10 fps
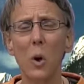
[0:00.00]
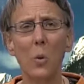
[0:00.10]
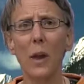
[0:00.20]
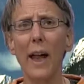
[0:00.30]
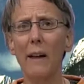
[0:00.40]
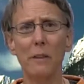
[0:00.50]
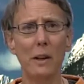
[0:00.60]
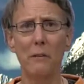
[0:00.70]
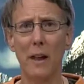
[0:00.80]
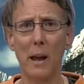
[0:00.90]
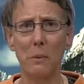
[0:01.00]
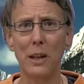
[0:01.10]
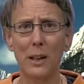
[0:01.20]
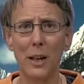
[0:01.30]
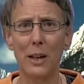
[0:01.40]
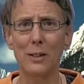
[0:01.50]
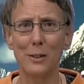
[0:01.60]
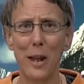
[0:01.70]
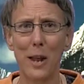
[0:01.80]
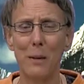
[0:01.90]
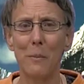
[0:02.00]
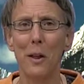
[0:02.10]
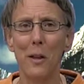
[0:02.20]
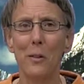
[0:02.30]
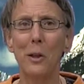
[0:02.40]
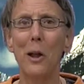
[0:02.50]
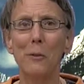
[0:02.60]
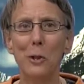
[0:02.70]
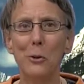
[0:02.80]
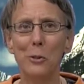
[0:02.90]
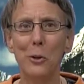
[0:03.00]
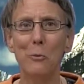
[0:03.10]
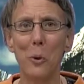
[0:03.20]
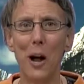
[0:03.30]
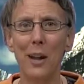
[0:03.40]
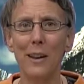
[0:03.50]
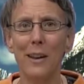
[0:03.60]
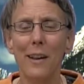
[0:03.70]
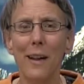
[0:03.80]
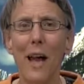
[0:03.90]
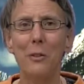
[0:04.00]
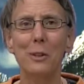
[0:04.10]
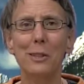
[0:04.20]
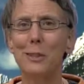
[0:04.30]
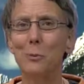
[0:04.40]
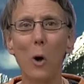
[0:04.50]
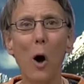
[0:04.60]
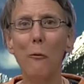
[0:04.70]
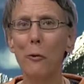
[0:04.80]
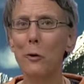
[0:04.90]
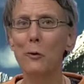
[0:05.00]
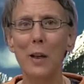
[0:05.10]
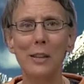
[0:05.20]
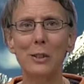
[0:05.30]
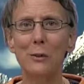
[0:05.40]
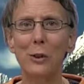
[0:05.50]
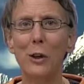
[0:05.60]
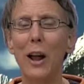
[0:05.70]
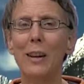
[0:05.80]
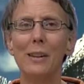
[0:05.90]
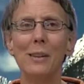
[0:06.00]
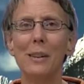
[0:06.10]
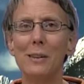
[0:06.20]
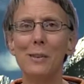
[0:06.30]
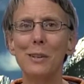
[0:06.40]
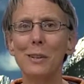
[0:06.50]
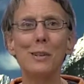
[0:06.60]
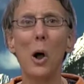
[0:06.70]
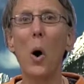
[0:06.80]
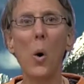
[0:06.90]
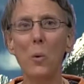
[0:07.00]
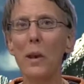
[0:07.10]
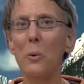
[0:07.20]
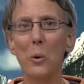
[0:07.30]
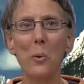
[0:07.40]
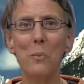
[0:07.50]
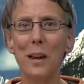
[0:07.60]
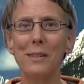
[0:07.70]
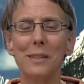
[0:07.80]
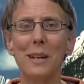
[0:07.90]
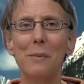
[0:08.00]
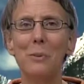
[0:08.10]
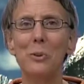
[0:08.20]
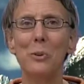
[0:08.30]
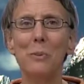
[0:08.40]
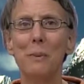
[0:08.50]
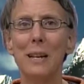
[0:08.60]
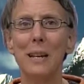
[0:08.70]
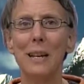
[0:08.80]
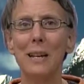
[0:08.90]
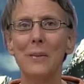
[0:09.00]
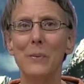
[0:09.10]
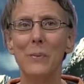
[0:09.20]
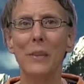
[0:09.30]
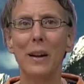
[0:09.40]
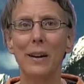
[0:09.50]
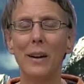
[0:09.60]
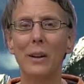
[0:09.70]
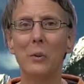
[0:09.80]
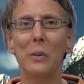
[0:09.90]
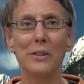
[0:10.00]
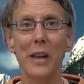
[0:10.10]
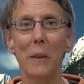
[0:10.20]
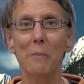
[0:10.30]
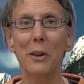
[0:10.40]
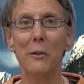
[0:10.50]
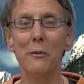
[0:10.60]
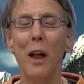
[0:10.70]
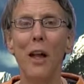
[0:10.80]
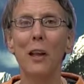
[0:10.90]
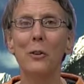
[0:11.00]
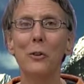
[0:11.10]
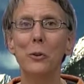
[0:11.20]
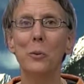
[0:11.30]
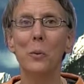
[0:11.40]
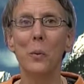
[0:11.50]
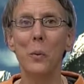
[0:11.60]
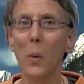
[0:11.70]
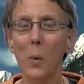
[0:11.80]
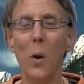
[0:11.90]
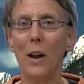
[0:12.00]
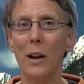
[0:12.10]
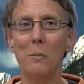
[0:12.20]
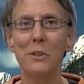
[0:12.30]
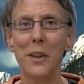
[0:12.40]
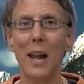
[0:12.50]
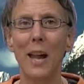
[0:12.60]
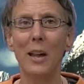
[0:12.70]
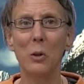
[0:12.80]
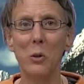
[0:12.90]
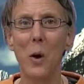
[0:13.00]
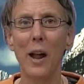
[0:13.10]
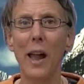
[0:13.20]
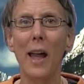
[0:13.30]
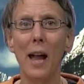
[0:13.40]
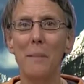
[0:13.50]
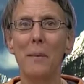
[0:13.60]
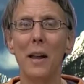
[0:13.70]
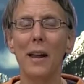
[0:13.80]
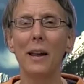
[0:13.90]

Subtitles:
don't have any family. Like I say, I'm the love illusion of one. And there's this raw food festival, and this is the only group that seems to be receptive to what I'm saying and who I am,